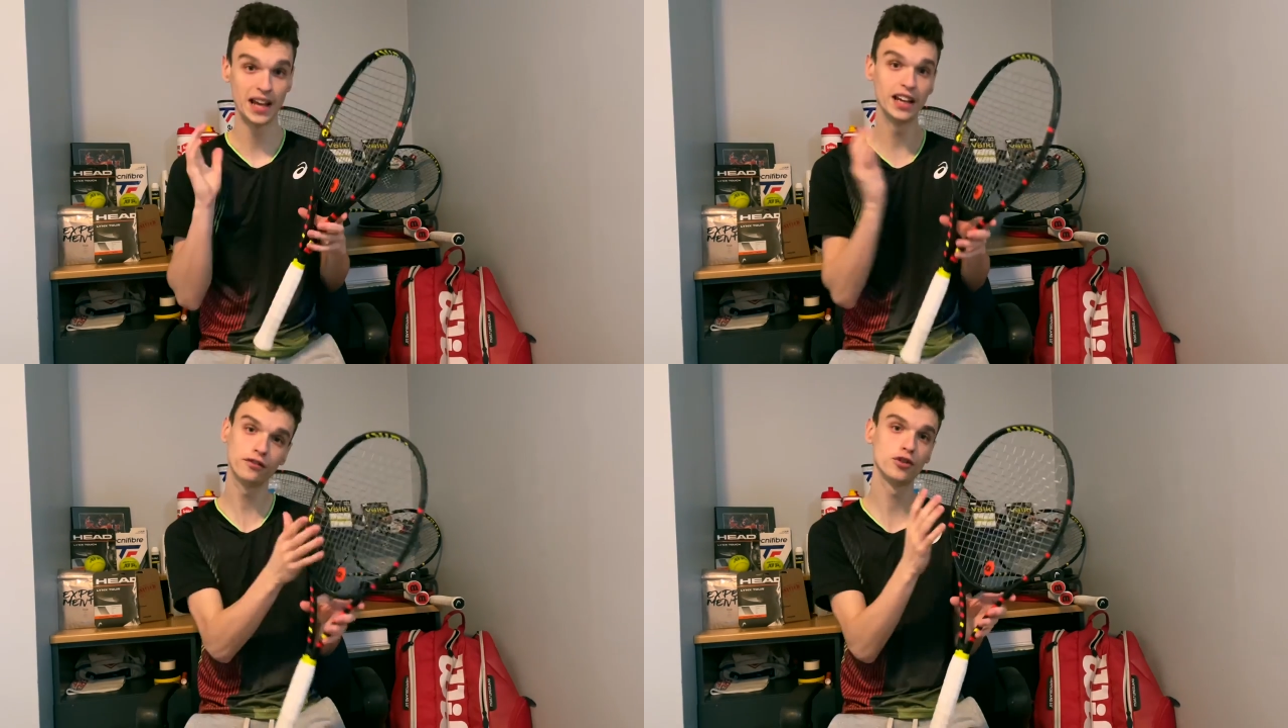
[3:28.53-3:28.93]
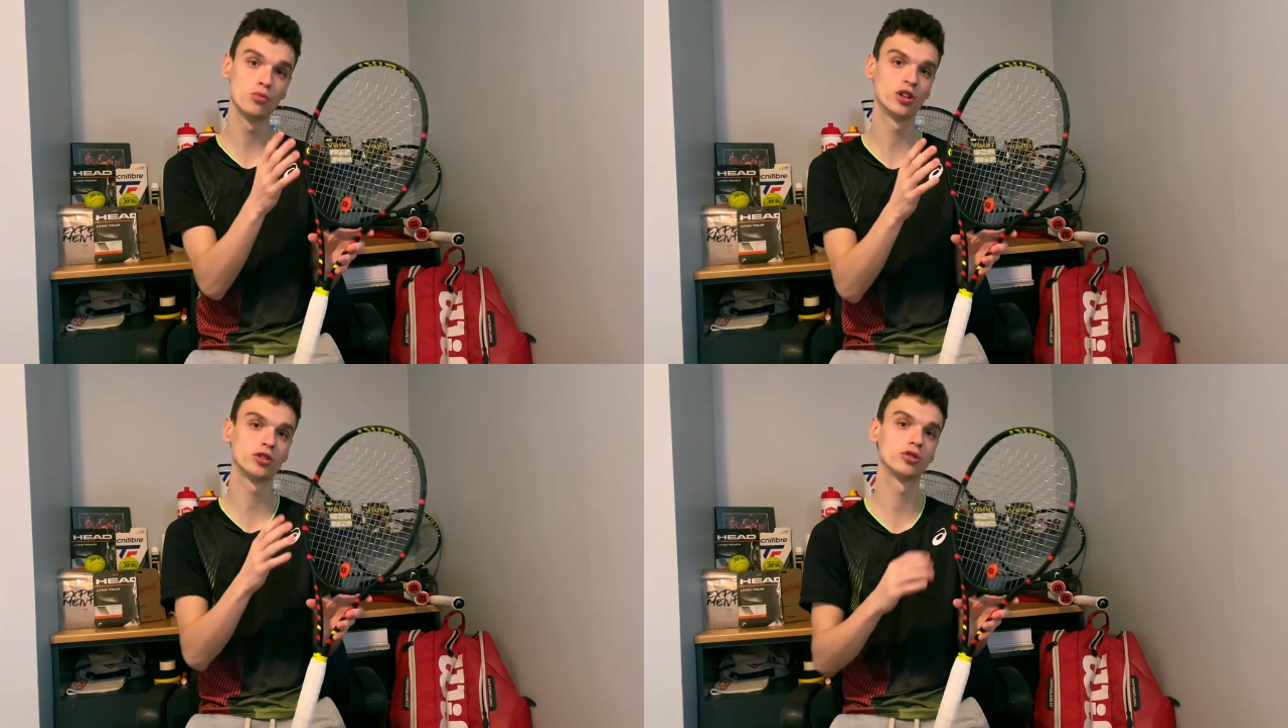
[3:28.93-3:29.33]
If you
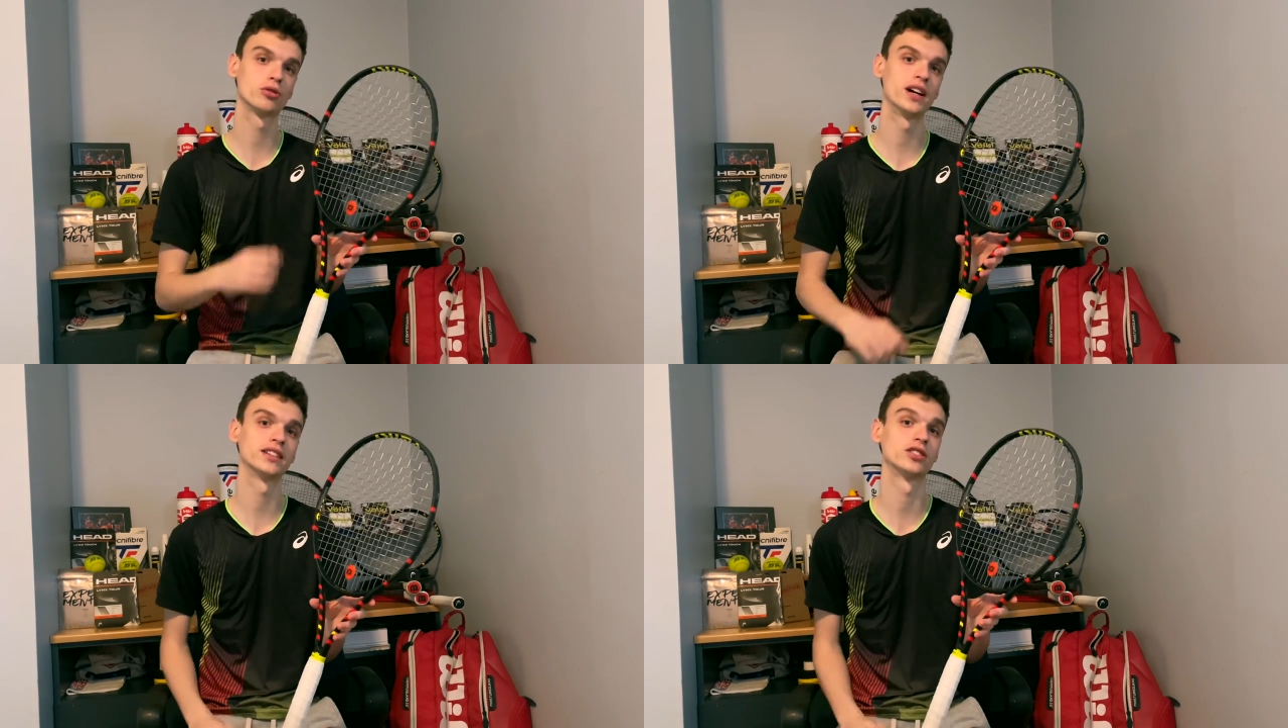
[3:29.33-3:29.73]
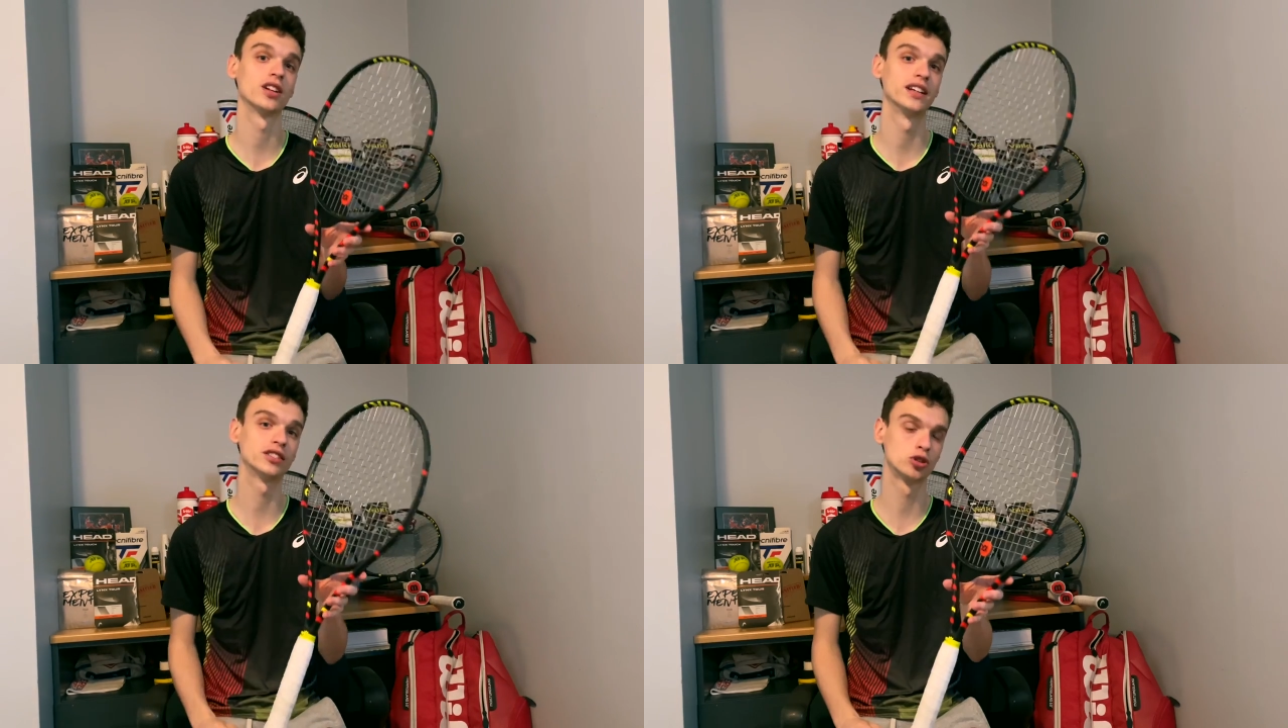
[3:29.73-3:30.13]
want to try the
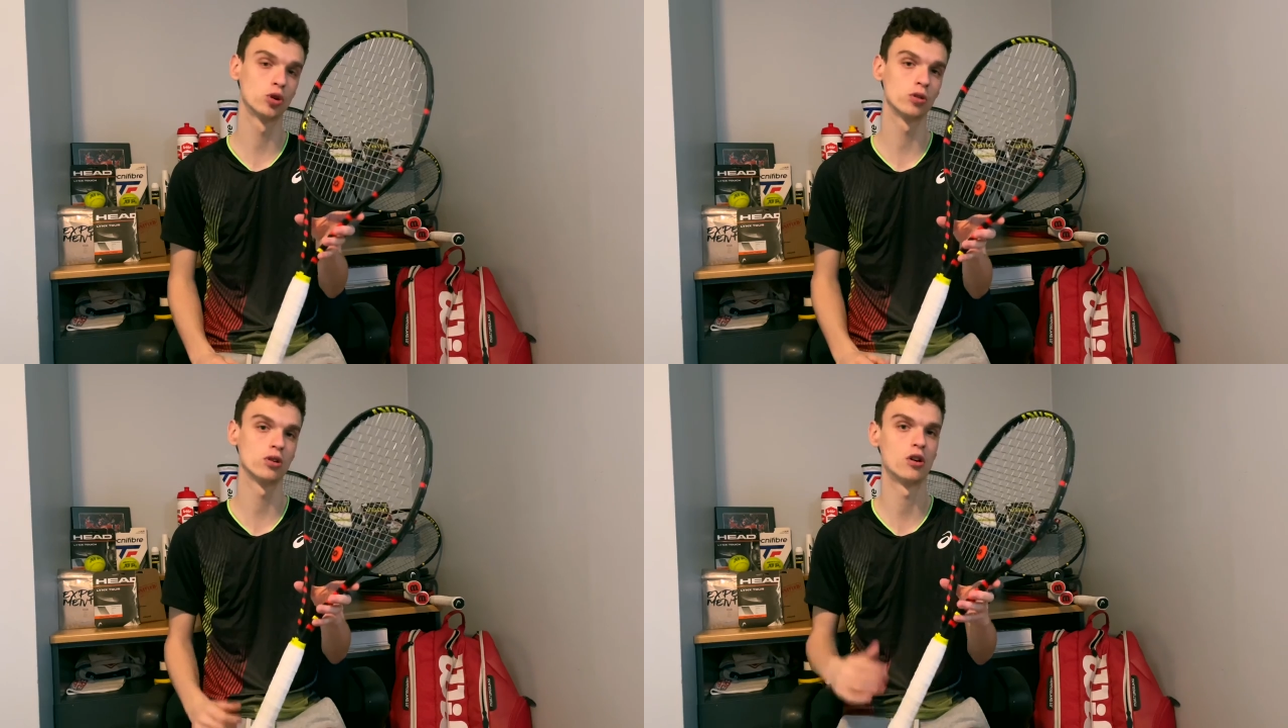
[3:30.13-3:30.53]
Lynx Tour,